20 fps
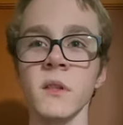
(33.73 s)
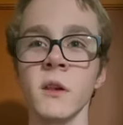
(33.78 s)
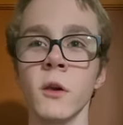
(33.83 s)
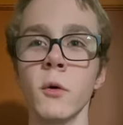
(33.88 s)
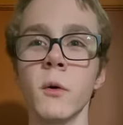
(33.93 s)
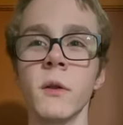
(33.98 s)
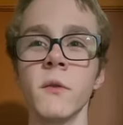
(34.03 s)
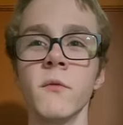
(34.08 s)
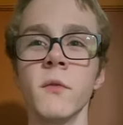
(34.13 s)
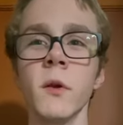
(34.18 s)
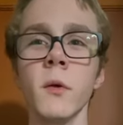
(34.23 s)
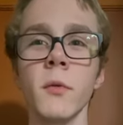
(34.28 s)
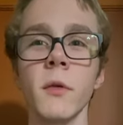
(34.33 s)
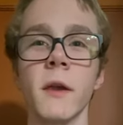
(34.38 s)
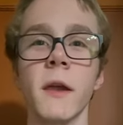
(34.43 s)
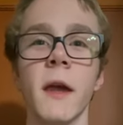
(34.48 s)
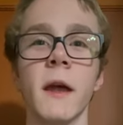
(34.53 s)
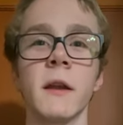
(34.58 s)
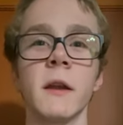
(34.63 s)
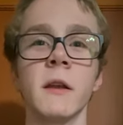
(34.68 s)
You can view the
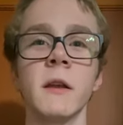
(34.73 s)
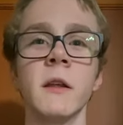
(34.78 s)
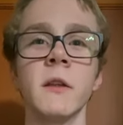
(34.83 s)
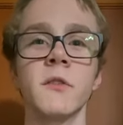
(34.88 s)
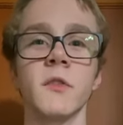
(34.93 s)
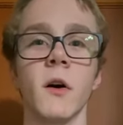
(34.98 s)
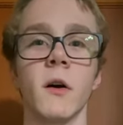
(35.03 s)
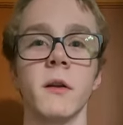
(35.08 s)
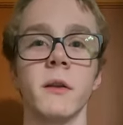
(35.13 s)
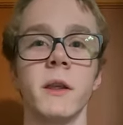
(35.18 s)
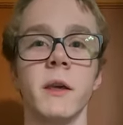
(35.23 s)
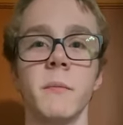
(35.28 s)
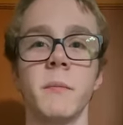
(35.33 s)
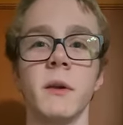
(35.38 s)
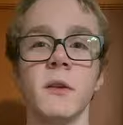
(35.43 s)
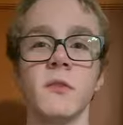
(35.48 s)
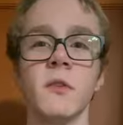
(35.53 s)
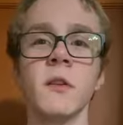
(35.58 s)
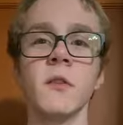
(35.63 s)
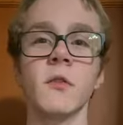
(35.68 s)
candidates on
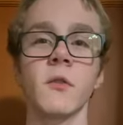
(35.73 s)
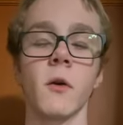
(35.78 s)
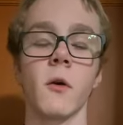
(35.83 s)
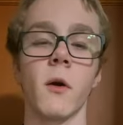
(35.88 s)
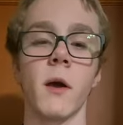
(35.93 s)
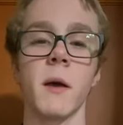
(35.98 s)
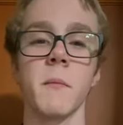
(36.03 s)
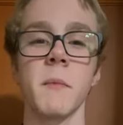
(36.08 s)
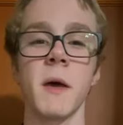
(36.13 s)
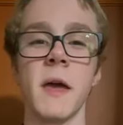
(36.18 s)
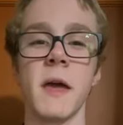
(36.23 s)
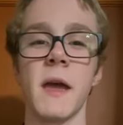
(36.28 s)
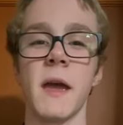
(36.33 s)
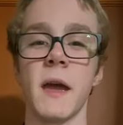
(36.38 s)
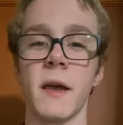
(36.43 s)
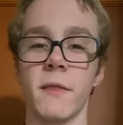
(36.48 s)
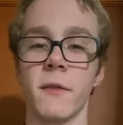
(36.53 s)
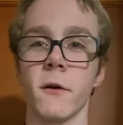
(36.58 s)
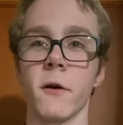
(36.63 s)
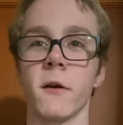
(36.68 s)
DP's Instagram,
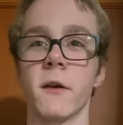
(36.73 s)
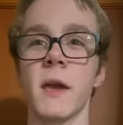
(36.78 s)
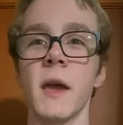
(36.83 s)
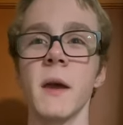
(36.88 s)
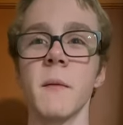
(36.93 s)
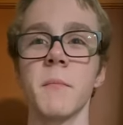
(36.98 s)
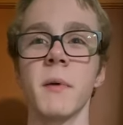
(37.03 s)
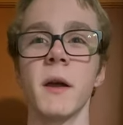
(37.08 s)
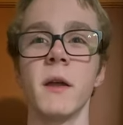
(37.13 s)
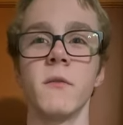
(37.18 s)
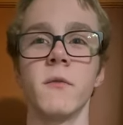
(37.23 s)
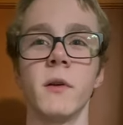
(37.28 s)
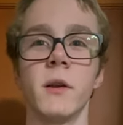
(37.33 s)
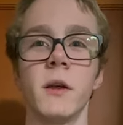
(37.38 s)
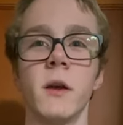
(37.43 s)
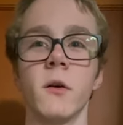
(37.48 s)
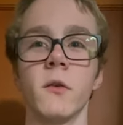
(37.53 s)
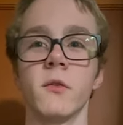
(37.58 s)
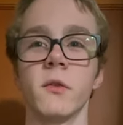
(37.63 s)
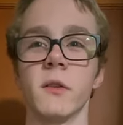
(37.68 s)
and there are campaign
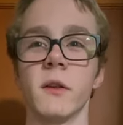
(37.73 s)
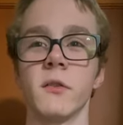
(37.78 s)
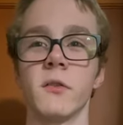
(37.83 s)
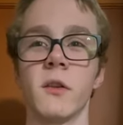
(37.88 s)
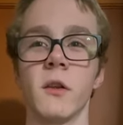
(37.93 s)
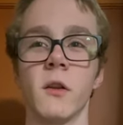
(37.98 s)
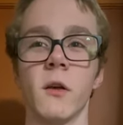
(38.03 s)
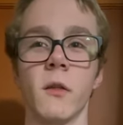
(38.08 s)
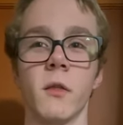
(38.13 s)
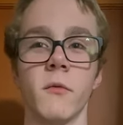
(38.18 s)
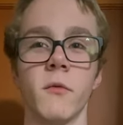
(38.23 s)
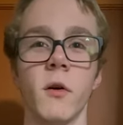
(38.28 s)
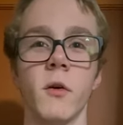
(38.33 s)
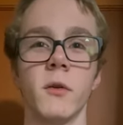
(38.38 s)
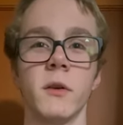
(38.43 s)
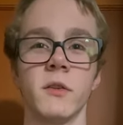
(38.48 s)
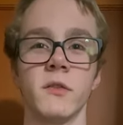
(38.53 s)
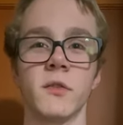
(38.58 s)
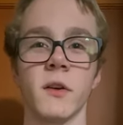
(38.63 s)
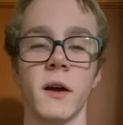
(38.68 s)
videos listed on the
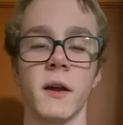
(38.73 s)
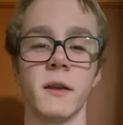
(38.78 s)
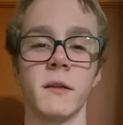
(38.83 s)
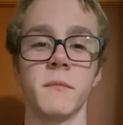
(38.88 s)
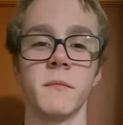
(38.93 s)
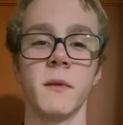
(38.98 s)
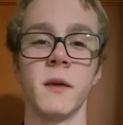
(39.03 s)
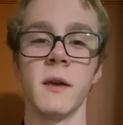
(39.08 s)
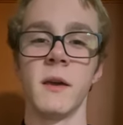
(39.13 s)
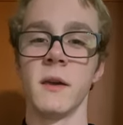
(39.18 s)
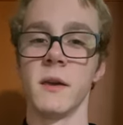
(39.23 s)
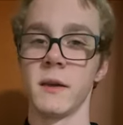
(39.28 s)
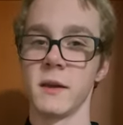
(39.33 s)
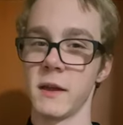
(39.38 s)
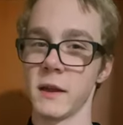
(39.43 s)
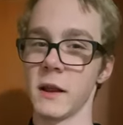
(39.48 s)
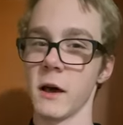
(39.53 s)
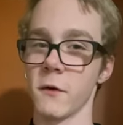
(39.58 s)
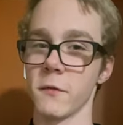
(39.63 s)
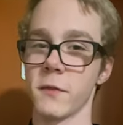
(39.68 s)
voting site.
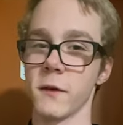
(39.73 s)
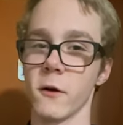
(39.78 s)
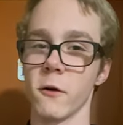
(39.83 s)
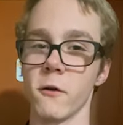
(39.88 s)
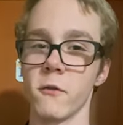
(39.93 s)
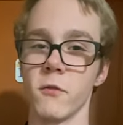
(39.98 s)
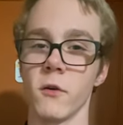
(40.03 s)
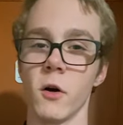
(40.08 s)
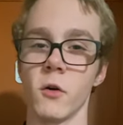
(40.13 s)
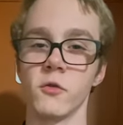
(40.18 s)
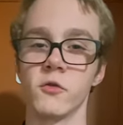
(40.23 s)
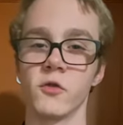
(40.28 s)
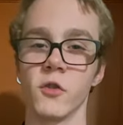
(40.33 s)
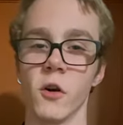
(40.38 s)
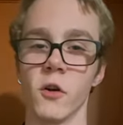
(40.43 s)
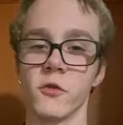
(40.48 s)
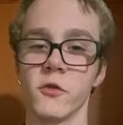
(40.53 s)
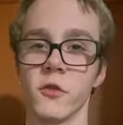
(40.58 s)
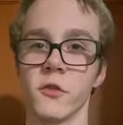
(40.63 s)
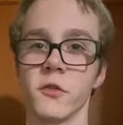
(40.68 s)
Get out there and vote,
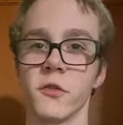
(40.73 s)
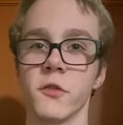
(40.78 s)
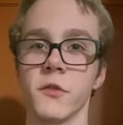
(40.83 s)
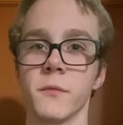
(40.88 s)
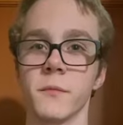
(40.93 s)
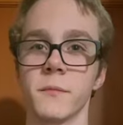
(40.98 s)
Chargers!